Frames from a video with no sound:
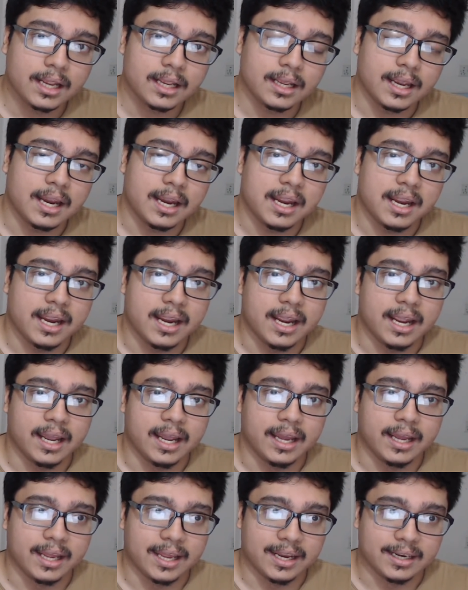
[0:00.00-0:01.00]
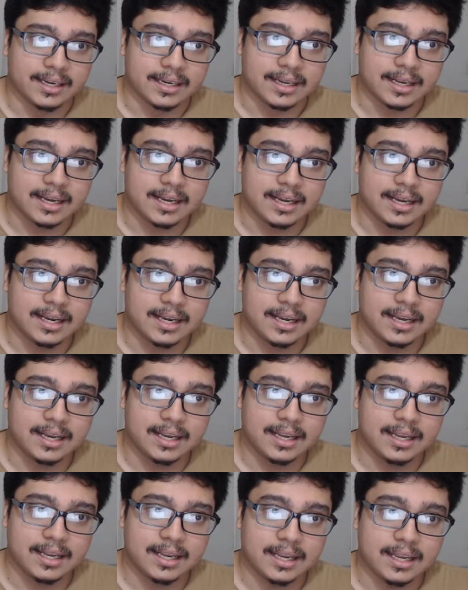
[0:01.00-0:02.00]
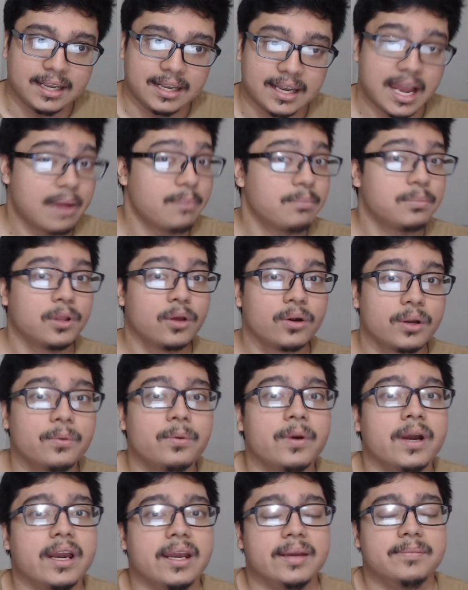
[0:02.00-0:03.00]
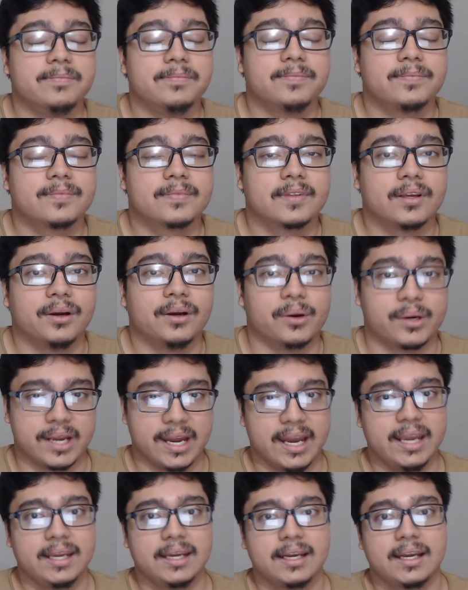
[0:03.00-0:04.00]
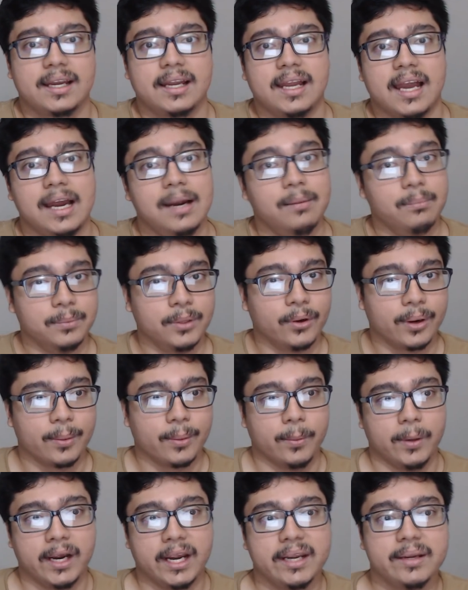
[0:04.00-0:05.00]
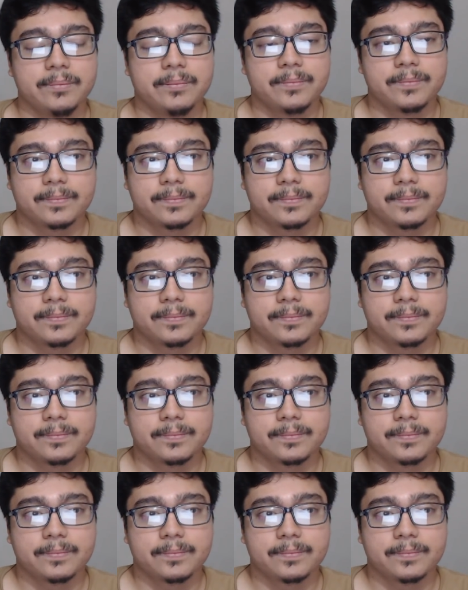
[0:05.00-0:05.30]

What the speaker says: And I'm blown away, okay? I'm blown away.